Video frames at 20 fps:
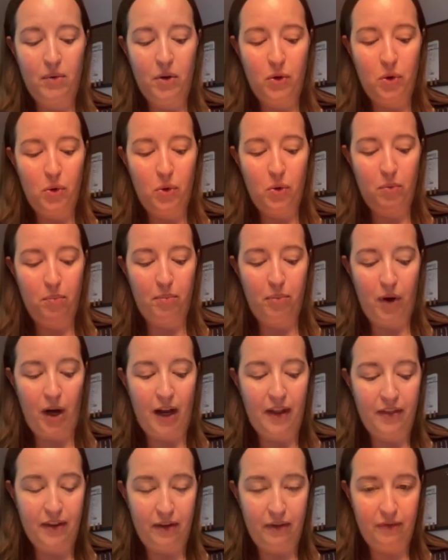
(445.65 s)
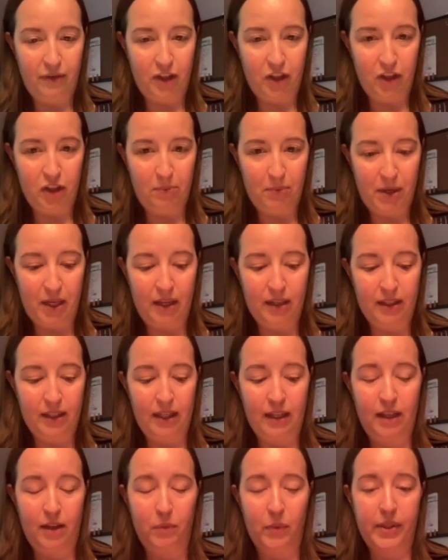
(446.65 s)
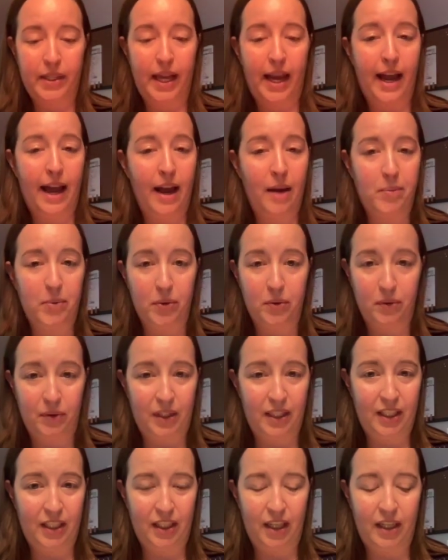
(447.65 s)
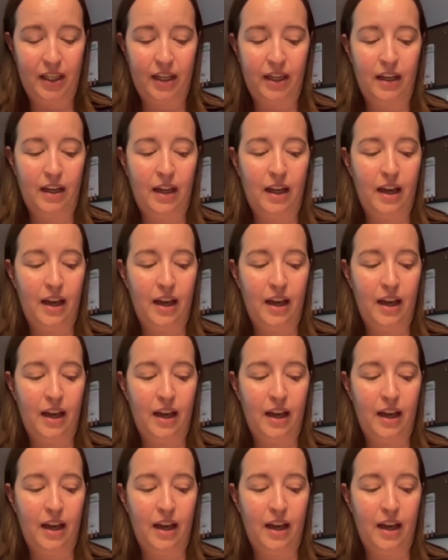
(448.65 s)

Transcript: who brought their finished piece, and it was absolutely stunning.